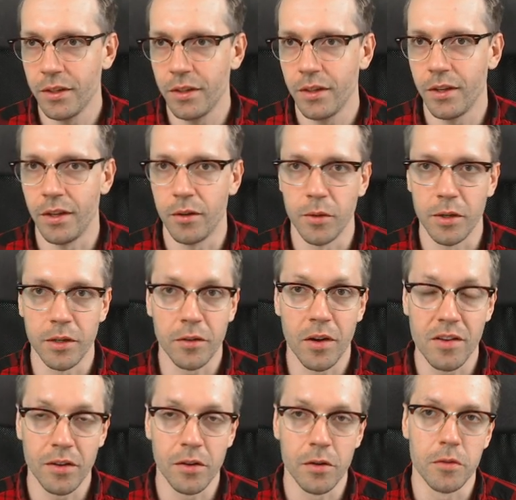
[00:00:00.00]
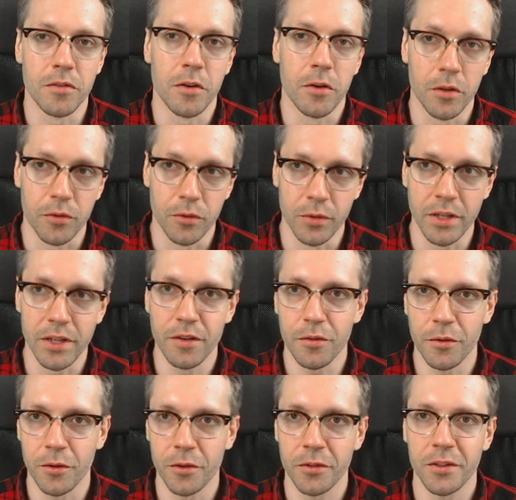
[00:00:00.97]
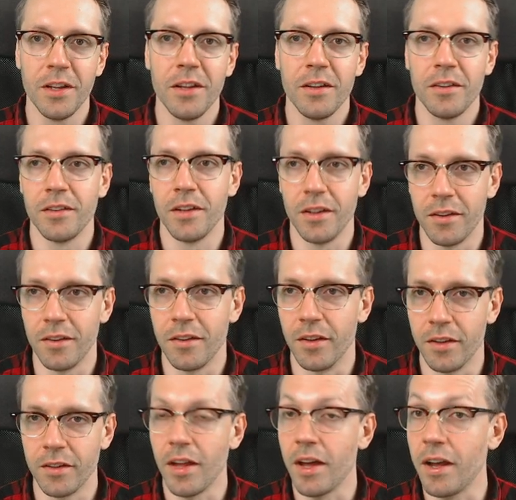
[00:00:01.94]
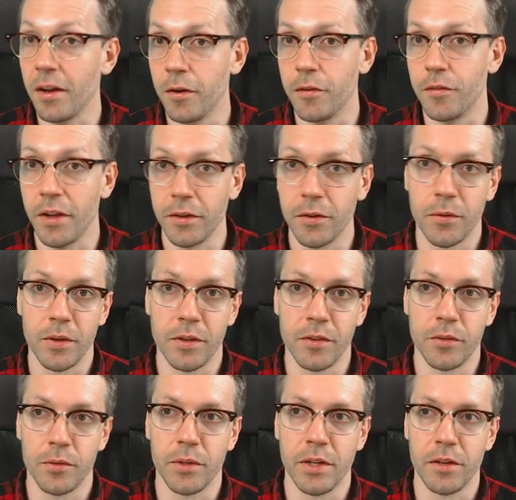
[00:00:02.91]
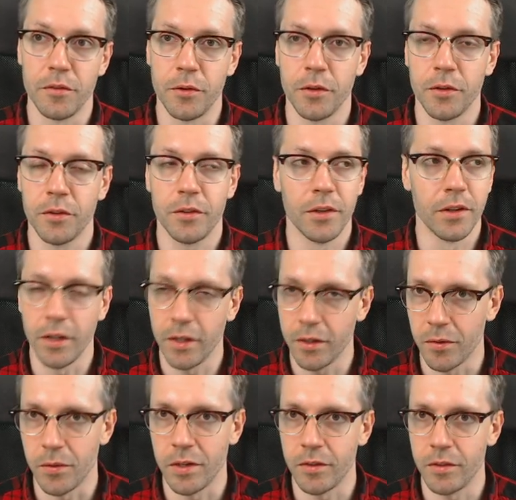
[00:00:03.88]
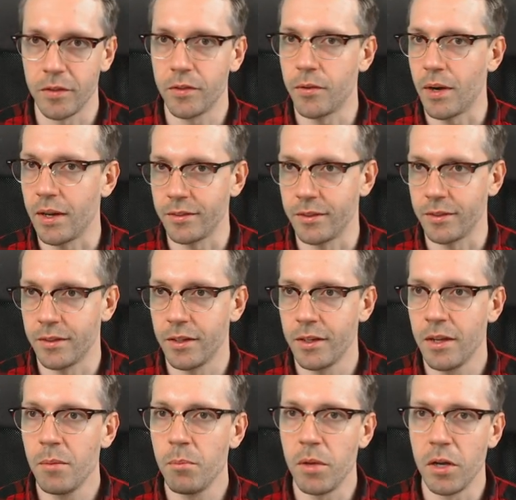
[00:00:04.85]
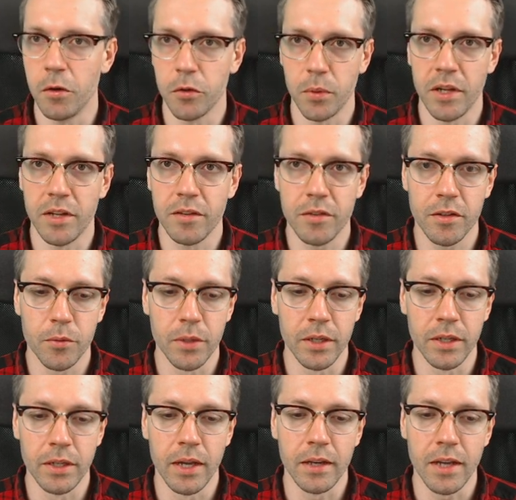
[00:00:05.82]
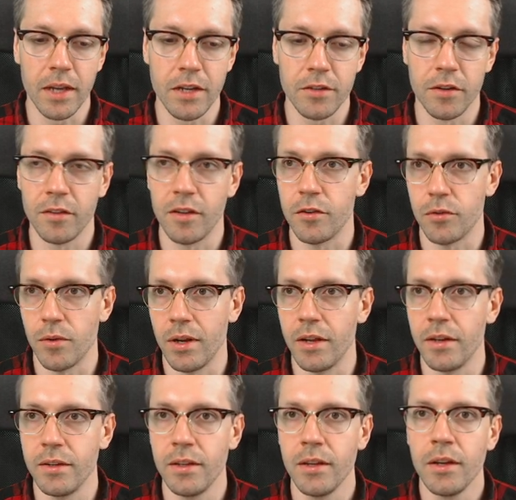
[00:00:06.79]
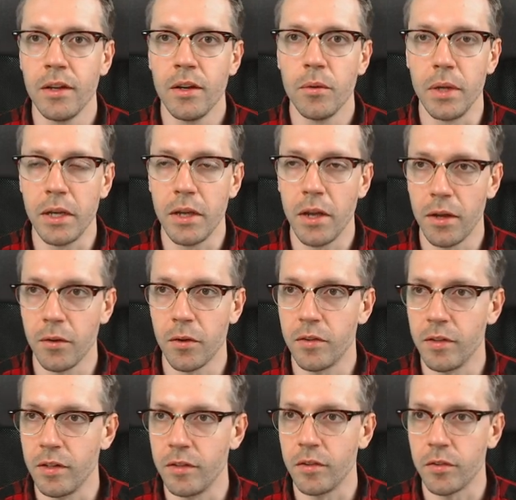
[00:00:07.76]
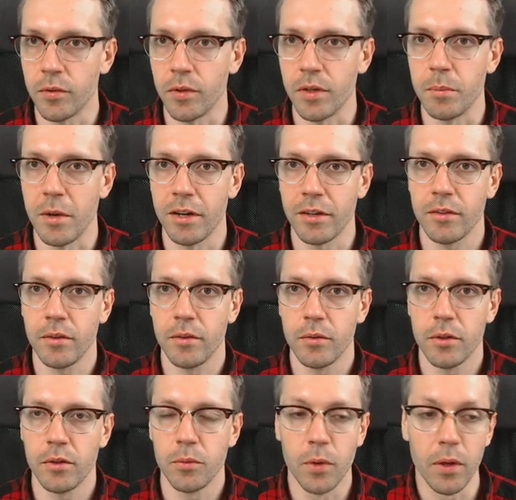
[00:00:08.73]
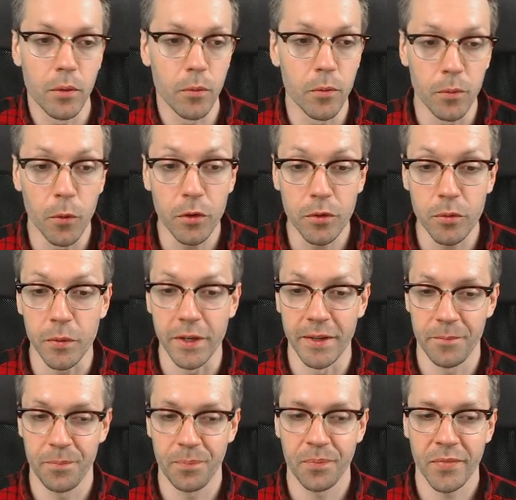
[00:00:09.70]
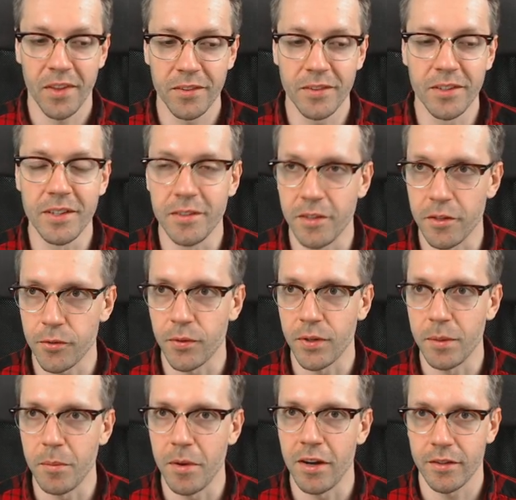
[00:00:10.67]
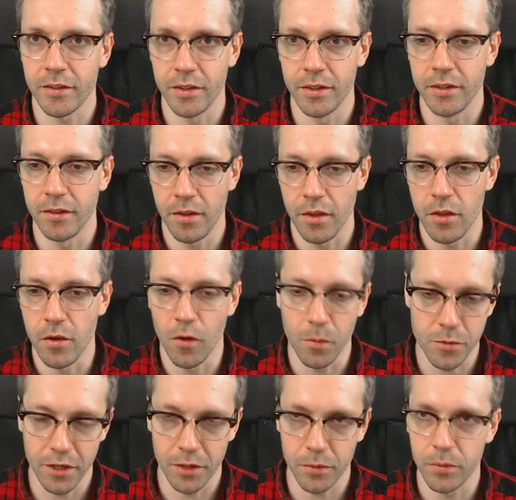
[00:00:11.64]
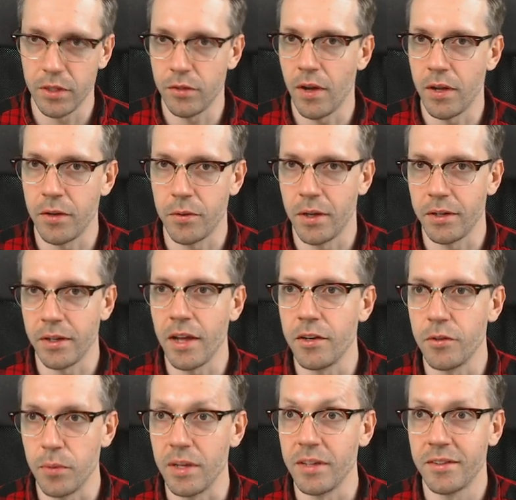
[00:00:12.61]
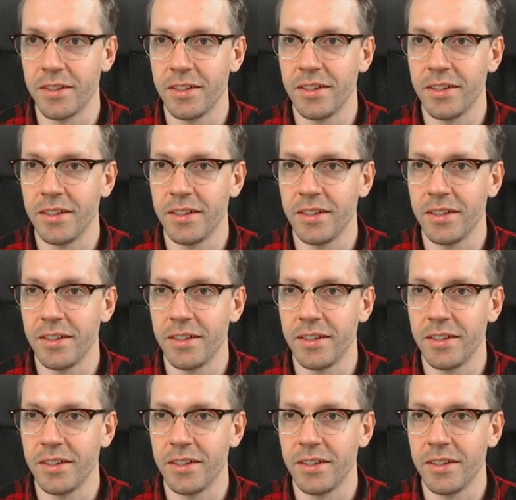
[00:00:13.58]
And when craving overall is reinforced, then the cycle of ignorance is reinforced and ignorance is strengthened. Because whenever we engage in sensuality, we cannot see the three marks. Would we see the three marks in the object we try to engage with,